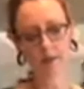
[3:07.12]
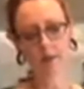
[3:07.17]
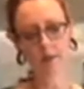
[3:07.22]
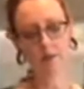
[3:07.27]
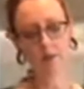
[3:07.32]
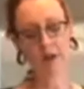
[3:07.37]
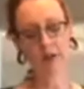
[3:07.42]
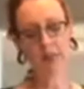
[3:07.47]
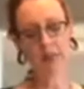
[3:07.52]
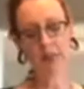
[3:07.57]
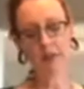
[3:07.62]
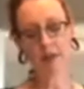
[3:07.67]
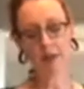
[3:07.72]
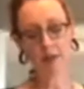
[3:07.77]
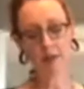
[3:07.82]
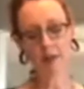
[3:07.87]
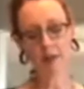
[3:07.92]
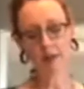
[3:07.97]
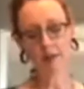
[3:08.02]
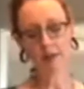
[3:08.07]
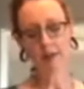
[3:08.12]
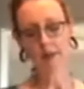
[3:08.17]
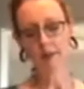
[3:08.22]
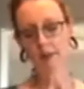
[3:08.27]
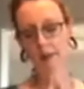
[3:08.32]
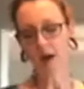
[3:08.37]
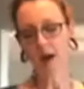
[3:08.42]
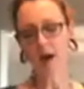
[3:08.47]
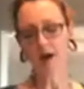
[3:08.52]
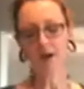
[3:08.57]
We need,
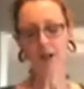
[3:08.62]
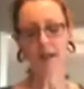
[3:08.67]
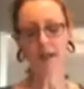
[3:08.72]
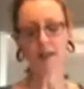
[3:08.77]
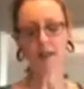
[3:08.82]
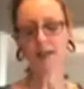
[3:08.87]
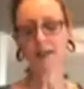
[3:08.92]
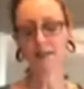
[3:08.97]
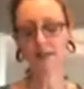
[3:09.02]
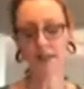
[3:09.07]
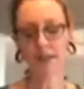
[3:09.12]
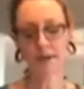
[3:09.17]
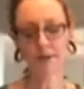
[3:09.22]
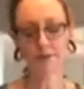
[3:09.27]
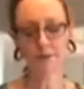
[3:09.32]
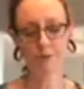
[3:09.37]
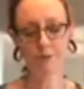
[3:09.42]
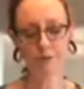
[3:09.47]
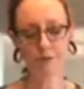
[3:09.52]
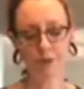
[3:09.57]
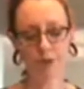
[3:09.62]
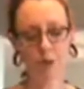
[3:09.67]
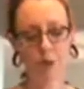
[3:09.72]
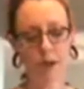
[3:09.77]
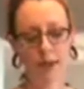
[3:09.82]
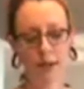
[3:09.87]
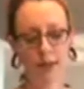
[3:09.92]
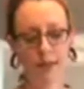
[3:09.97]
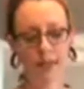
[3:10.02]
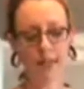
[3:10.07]
the RDA lists it, you
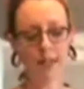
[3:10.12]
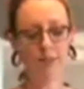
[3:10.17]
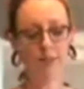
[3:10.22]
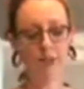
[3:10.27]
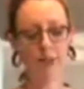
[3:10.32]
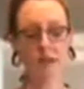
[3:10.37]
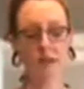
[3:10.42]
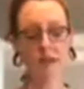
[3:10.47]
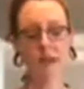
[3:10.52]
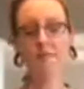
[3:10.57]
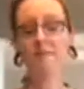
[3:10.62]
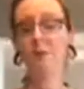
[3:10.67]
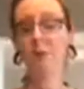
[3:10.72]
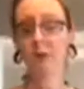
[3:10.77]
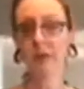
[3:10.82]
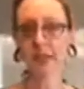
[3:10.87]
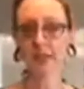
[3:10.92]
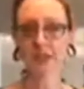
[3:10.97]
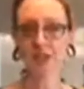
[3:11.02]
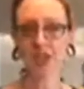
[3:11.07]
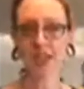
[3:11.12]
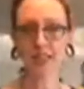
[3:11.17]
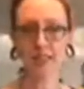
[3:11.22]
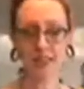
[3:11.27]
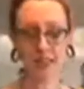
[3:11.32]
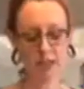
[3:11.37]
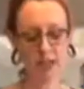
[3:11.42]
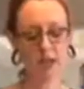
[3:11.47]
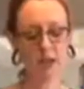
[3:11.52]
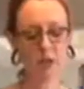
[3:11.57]
want to keep it, if you
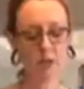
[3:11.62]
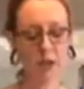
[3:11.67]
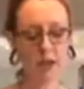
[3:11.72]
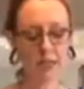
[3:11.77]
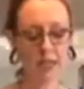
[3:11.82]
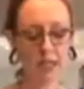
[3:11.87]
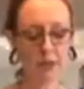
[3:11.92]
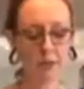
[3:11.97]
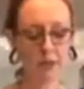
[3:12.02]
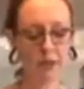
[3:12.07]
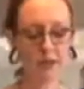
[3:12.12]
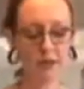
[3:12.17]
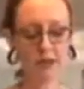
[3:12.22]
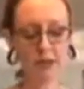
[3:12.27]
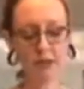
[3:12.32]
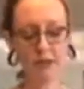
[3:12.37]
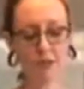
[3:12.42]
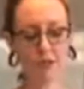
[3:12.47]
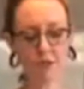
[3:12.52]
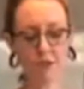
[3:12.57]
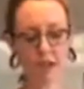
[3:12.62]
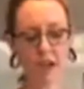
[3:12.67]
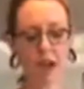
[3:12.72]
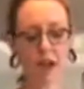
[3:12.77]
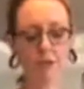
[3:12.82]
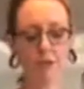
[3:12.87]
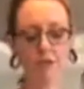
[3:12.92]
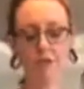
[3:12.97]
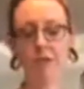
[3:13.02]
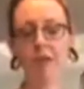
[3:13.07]
ingest it, you want to keep it to
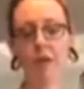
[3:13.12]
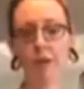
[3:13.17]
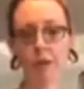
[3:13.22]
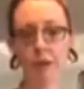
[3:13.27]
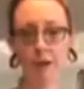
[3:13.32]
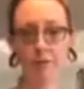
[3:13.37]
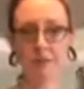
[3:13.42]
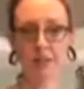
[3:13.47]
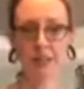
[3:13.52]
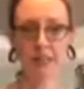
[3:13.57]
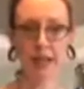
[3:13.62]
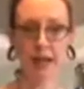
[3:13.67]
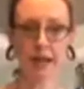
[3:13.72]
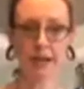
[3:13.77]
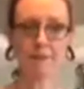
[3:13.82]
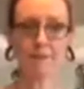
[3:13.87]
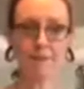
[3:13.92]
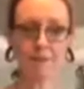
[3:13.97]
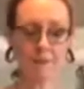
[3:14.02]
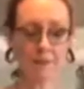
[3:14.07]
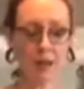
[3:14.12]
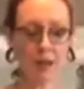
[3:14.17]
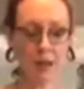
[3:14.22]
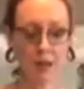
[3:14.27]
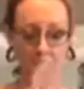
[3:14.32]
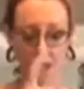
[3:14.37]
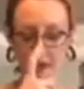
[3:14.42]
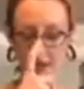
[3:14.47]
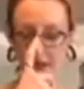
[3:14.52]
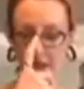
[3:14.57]
300 milligrams a day.
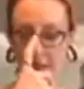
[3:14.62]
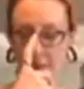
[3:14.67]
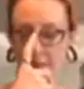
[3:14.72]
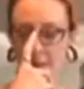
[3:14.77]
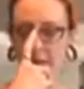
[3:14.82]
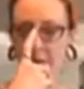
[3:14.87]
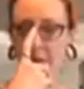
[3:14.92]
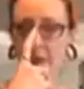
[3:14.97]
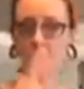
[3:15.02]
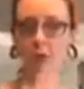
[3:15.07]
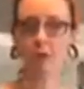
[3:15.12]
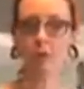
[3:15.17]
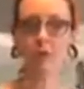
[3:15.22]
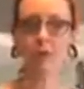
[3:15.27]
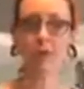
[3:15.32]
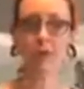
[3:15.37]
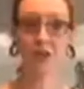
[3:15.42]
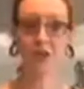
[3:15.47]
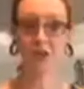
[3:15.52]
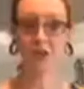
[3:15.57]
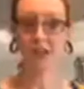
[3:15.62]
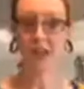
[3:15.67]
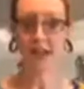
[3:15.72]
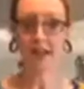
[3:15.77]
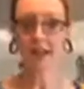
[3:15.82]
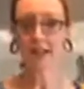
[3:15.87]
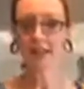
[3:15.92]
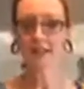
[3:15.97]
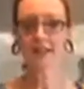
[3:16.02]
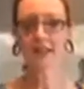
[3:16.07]
Some people with their
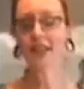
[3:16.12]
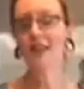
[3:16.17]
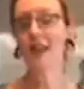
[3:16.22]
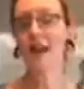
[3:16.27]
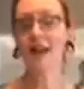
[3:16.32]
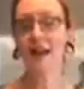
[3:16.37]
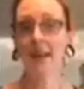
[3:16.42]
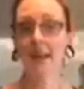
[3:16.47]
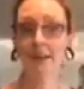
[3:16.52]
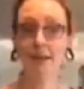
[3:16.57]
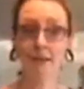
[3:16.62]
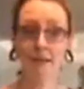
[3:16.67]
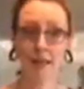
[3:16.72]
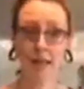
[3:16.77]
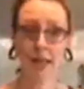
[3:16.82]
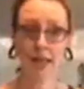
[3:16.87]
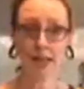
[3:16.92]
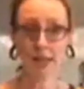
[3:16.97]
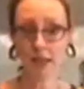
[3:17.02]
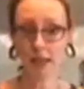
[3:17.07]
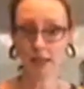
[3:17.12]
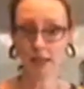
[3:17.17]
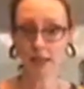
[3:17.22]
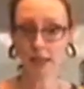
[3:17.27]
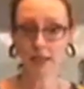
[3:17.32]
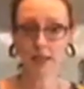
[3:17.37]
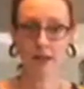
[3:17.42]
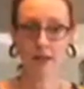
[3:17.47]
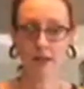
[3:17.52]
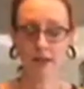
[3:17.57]
genetics cannot handle any
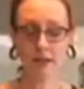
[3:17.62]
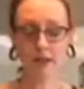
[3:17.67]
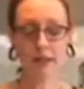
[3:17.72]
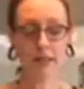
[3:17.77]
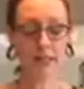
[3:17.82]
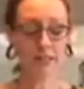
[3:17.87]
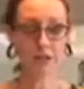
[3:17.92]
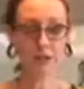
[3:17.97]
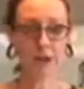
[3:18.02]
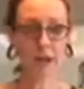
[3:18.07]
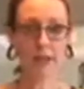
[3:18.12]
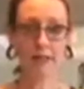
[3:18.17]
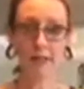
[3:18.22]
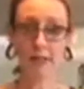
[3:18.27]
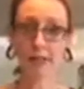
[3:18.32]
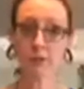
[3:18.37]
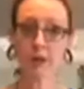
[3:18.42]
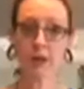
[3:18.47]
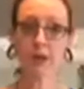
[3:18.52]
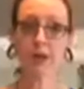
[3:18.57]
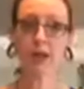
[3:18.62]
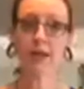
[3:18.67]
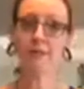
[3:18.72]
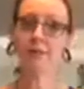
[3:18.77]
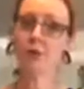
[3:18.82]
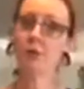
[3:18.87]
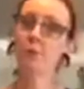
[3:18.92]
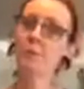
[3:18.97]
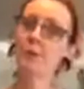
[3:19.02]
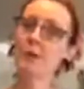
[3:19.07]
cholesterol, and that's why you'll have
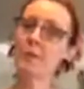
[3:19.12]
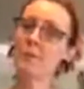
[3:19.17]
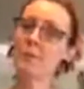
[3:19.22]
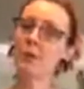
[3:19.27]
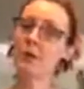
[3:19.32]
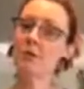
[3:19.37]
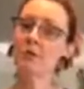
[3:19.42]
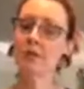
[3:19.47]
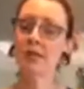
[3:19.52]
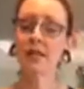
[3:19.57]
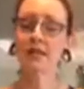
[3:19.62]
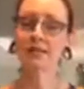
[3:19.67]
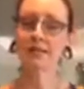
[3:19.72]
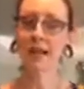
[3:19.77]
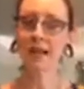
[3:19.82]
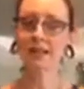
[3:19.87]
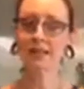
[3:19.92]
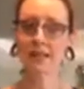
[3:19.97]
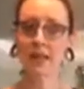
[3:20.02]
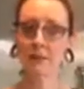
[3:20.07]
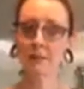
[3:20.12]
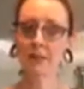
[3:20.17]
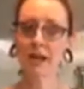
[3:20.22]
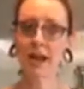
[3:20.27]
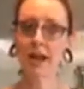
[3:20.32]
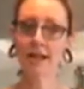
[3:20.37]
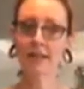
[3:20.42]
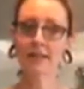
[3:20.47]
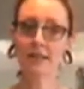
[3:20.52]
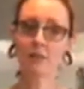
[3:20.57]
two people with the exact same
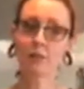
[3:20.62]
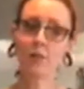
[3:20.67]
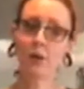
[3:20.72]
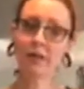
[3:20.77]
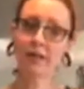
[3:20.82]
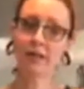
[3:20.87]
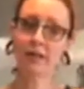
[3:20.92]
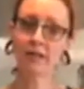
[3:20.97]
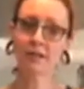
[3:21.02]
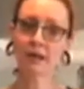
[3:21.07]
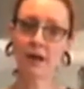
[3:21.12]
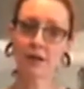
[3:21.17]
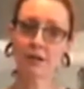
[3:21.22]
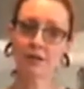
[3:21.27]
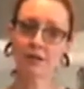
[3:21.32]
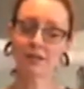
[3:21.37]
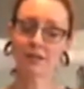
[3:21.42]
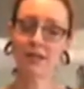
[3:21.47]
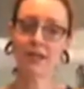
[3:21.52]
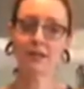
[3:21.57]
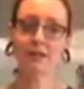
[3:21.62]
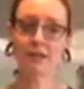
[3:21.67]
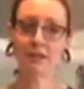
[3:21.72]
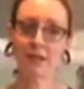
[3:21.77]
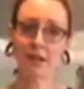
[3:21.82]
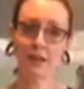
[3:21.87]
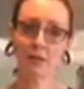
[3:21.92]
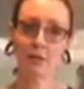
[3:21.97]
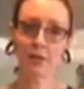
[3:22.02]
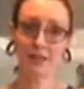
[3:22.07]
diets and one gets heart disease and
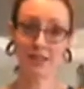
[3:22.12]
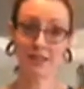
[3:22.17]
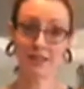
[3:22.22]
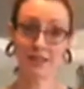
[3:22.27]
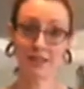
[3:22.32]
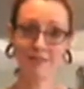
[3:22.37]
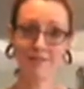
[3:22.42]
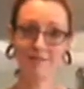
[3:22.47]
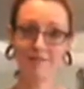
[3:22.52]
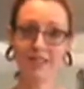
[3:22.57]
the other one doesn't